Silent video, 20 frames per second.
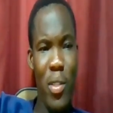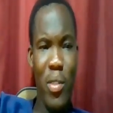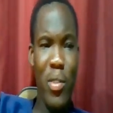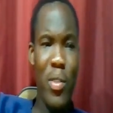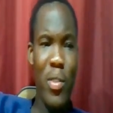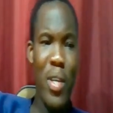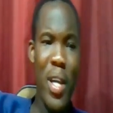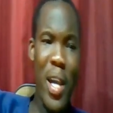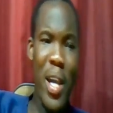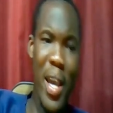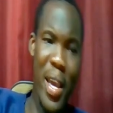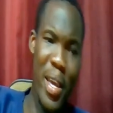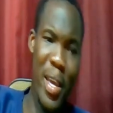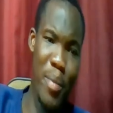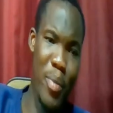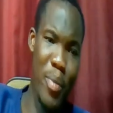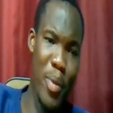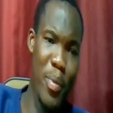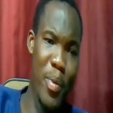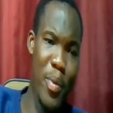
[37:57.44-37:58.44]
signed
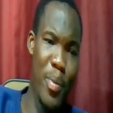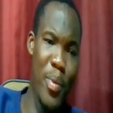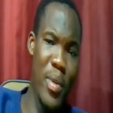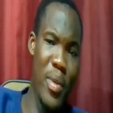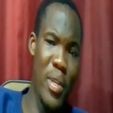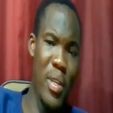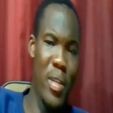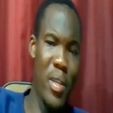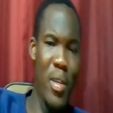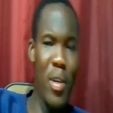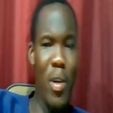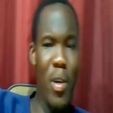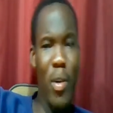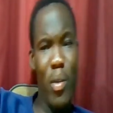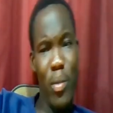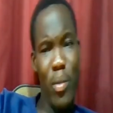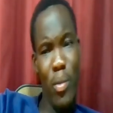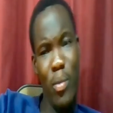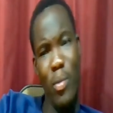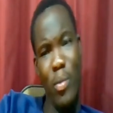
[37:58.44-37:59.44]
to go to
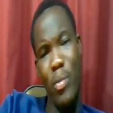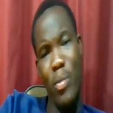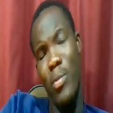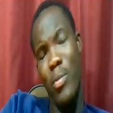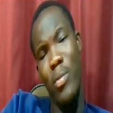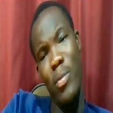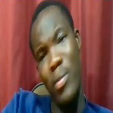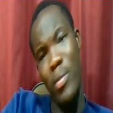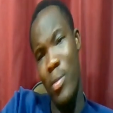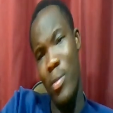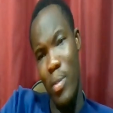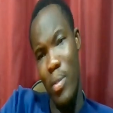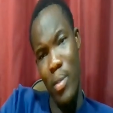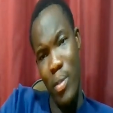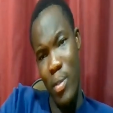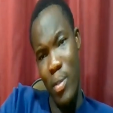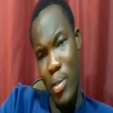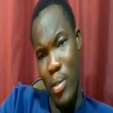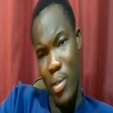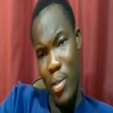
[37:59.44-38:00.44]

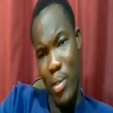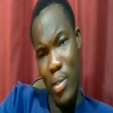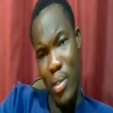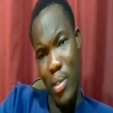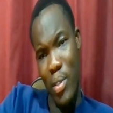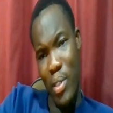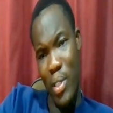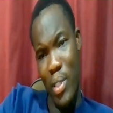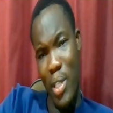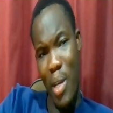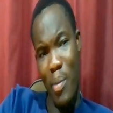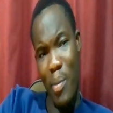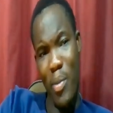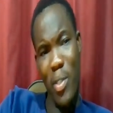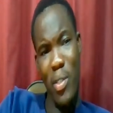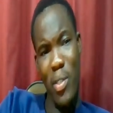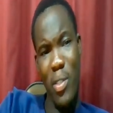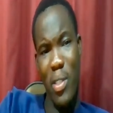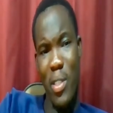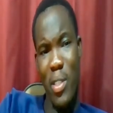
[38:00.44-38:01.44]
Juventus, was it not because of